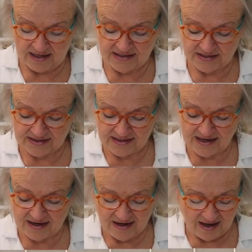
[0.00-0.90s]
I just
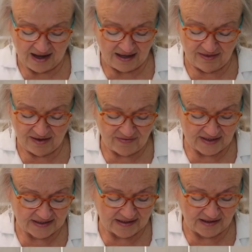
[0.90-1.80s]
think I love
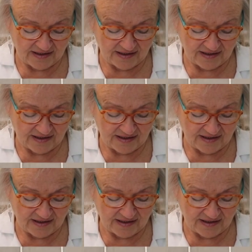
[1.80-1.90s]
this little